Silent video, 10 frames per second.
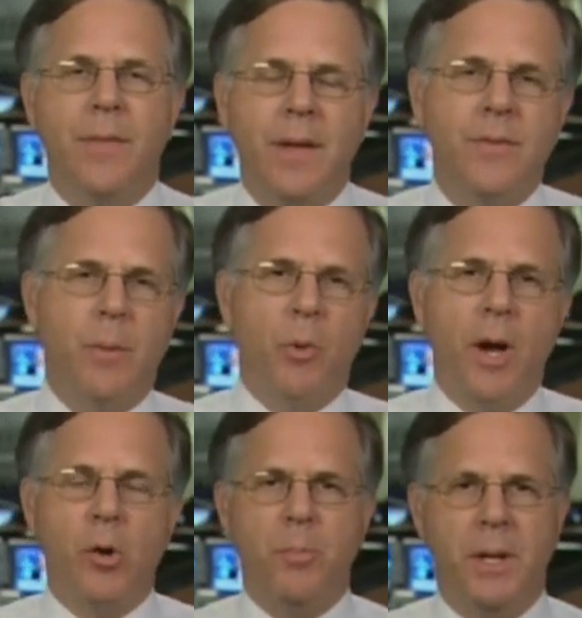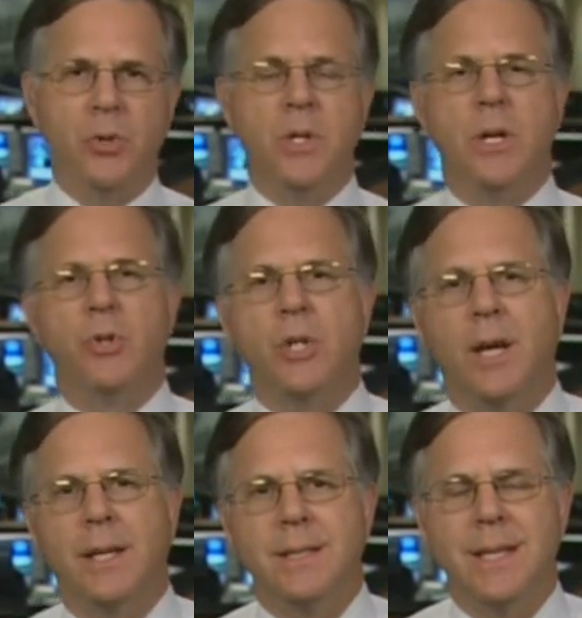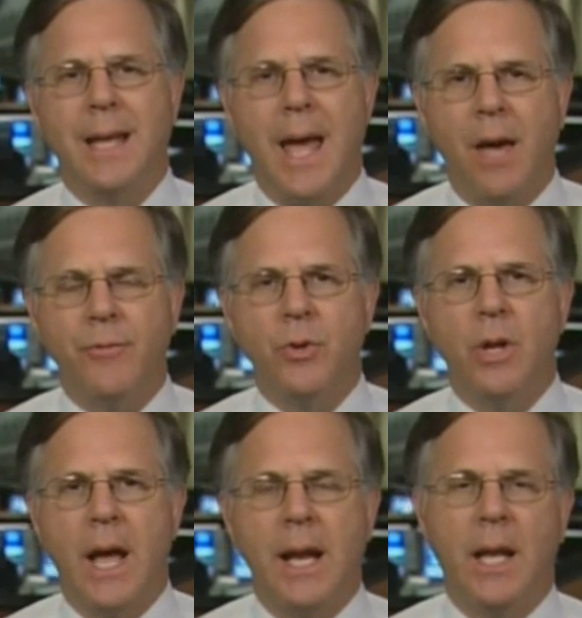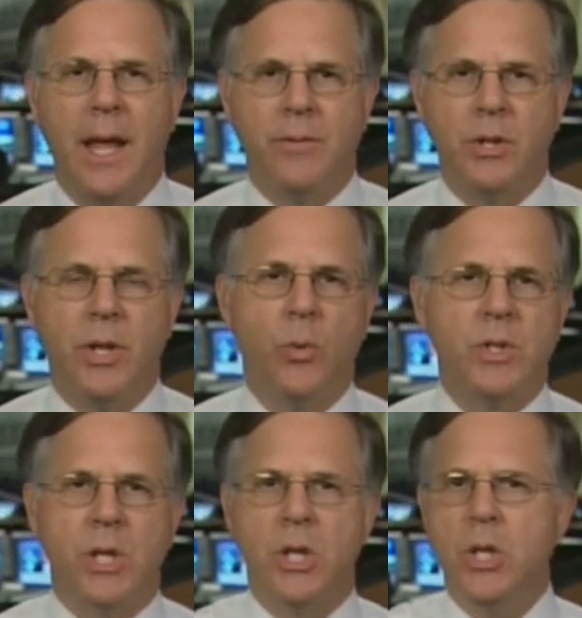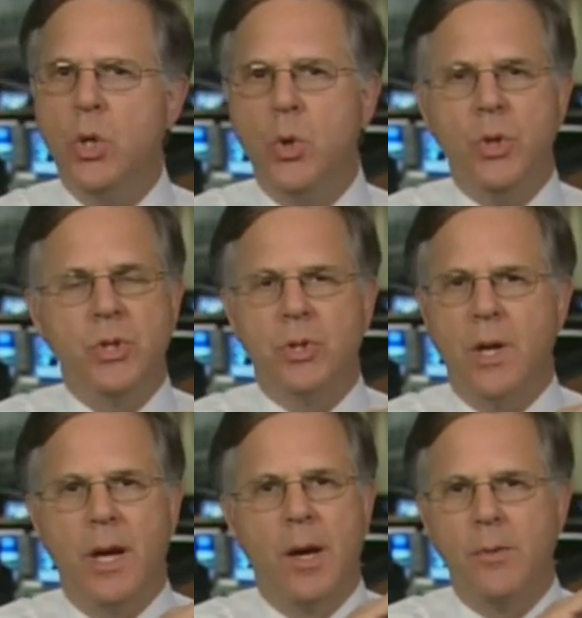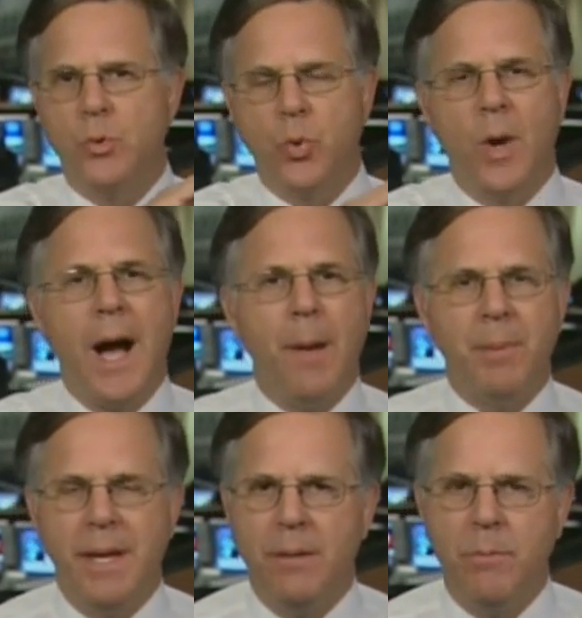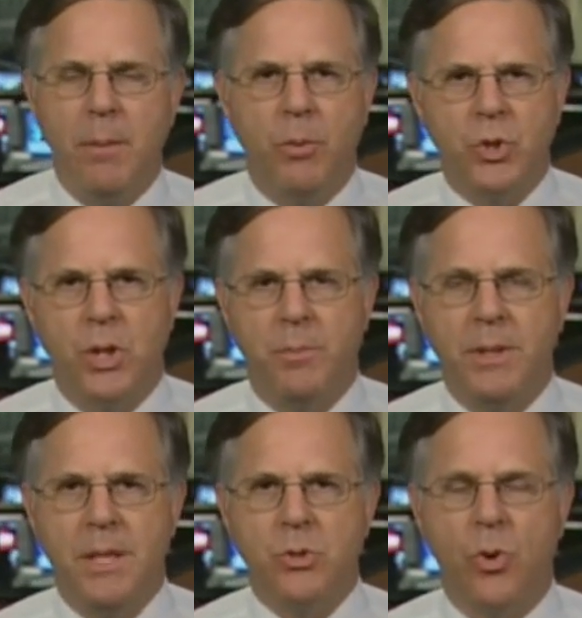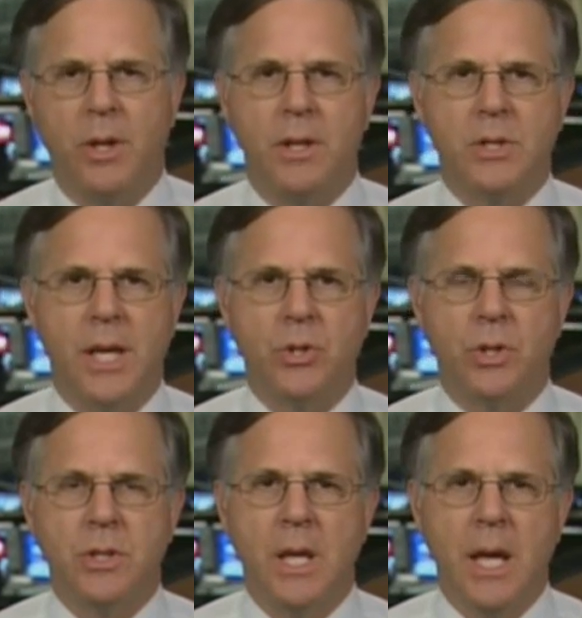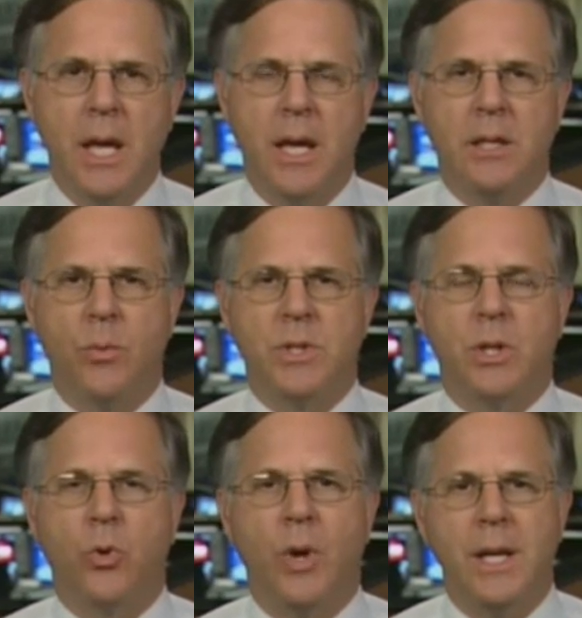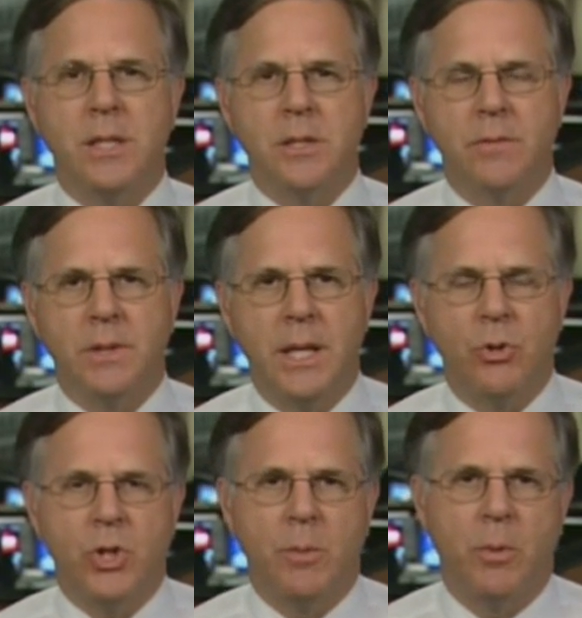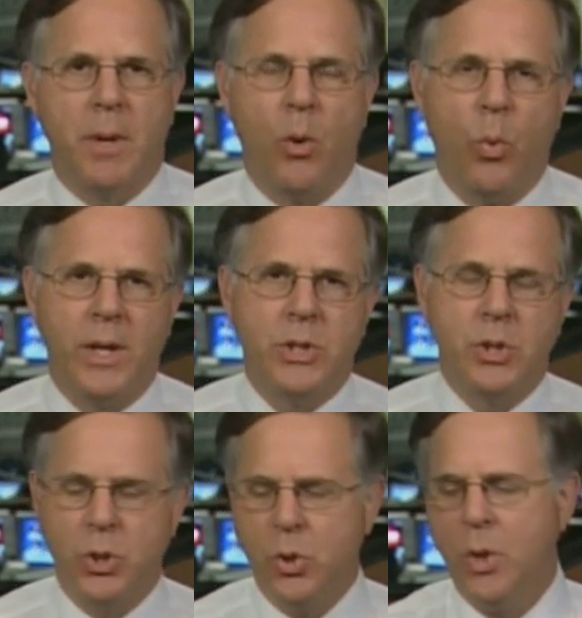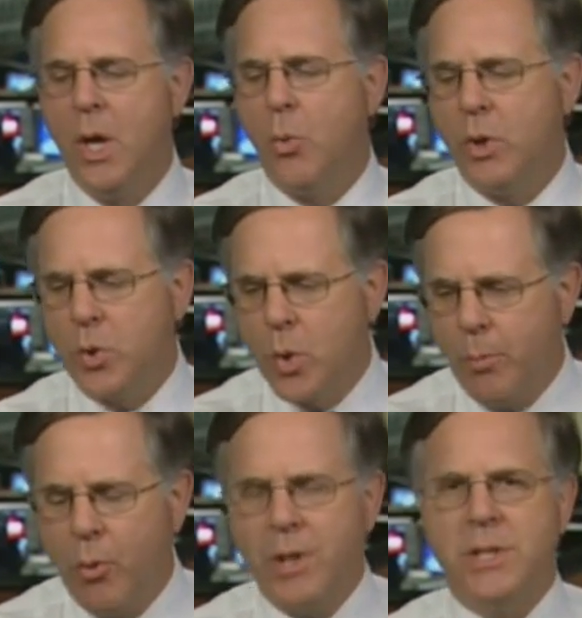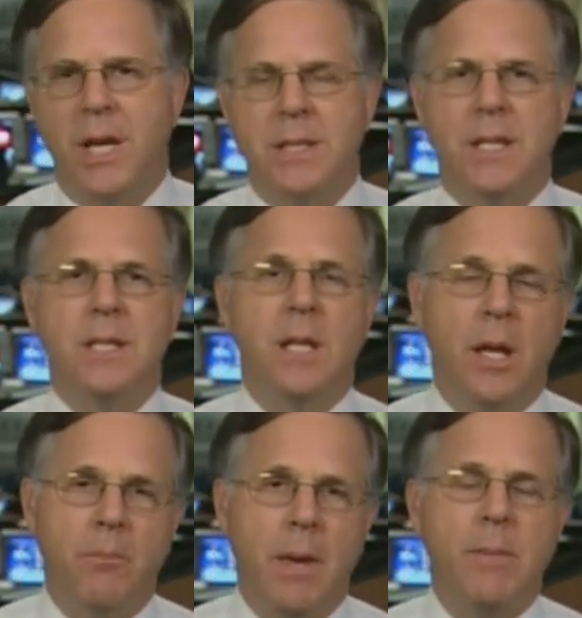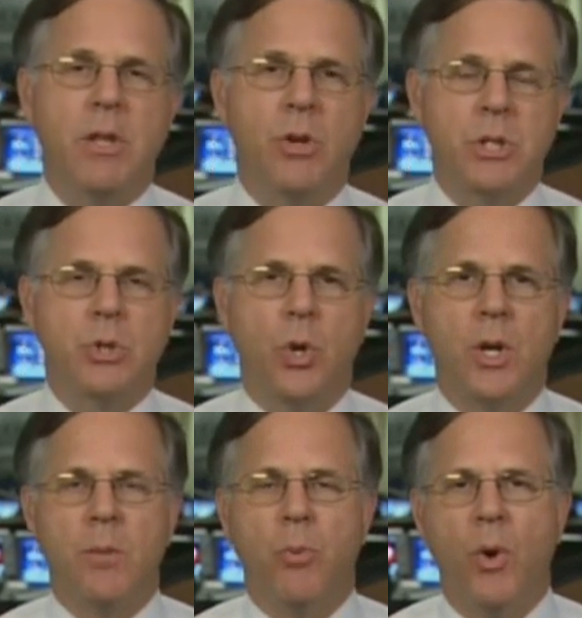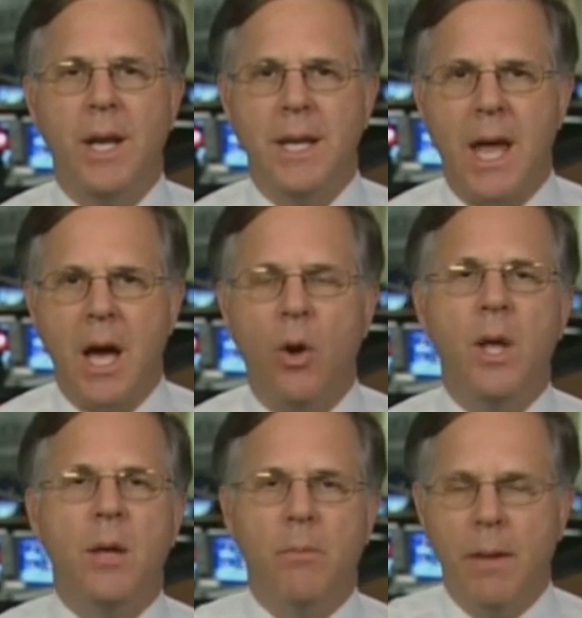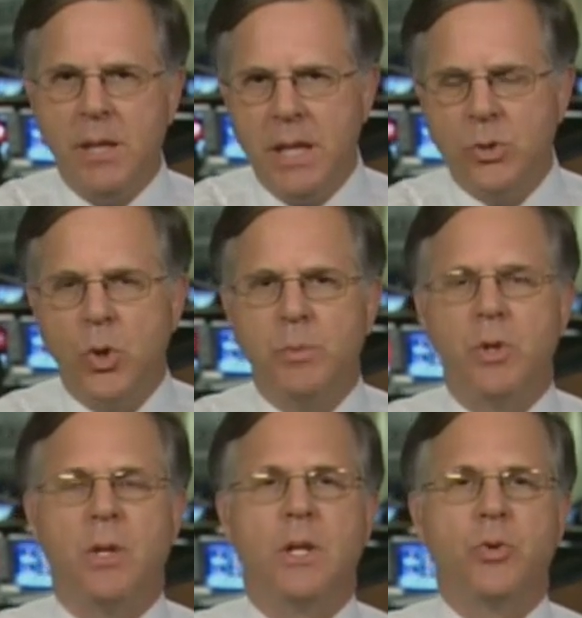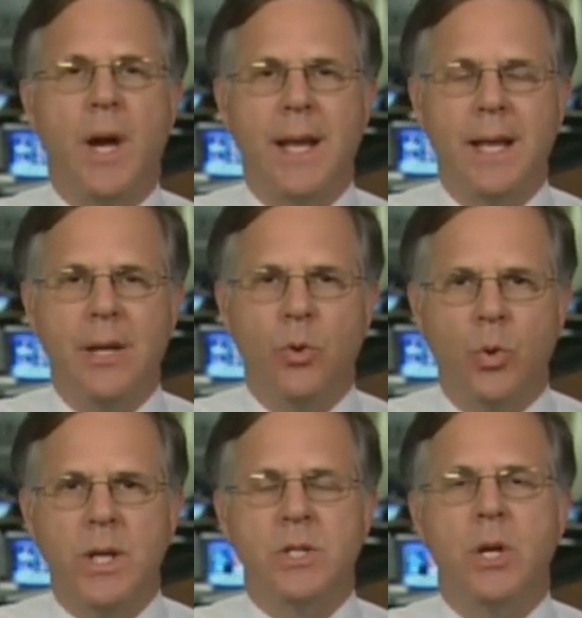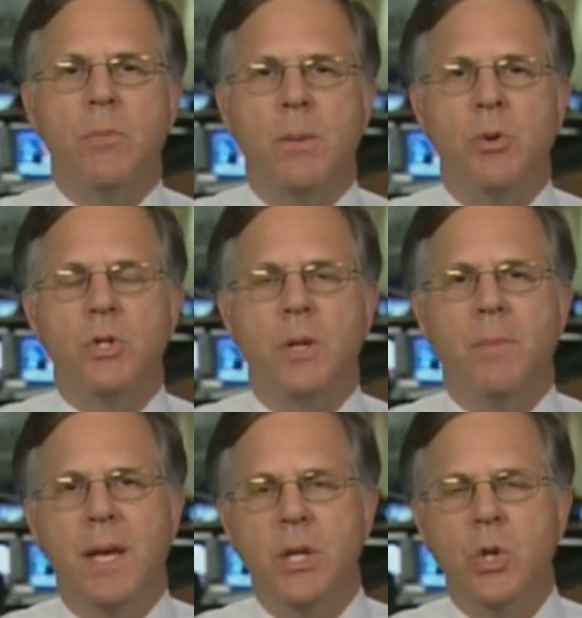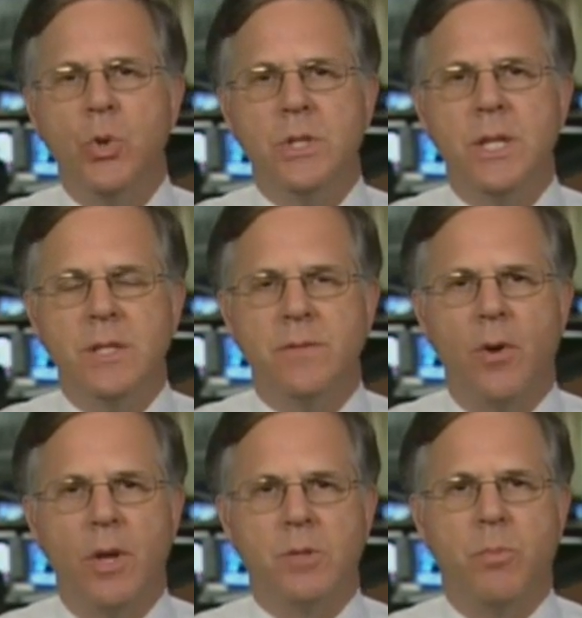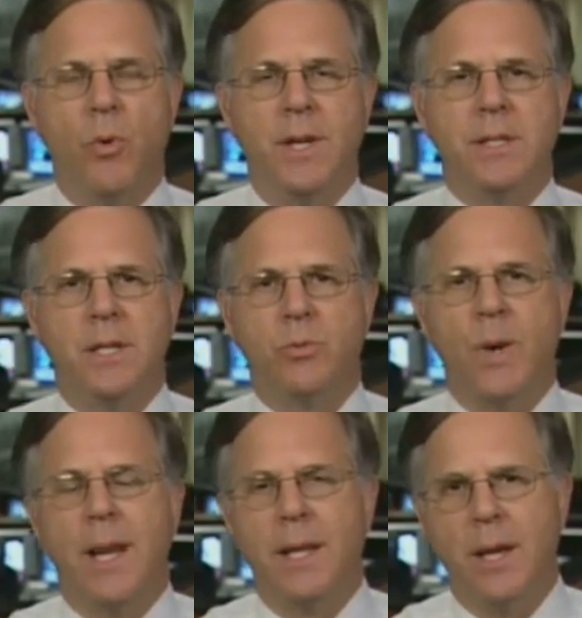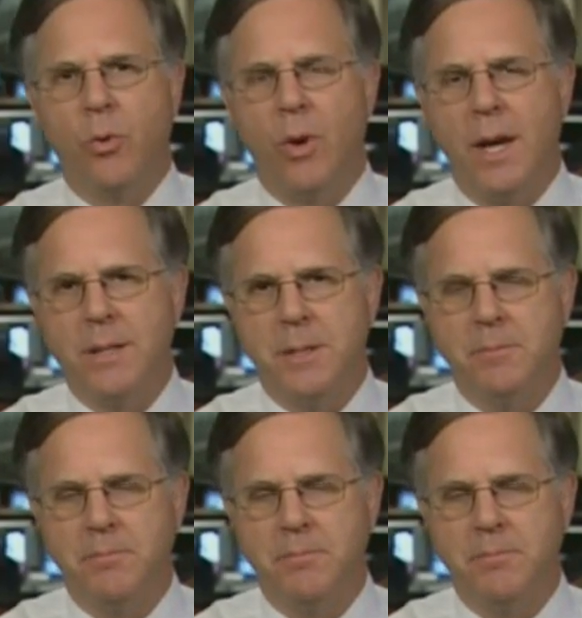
The, the broader picture here, Chuck, is that after 9 11, there was a huge uh, drop in membership in these organizations, right. and there was a crisis of leadership about what to do. What the report says is maybe there's a turning point now. Maybe these groups are going to try to increase their membership and use these various points as rallying cries.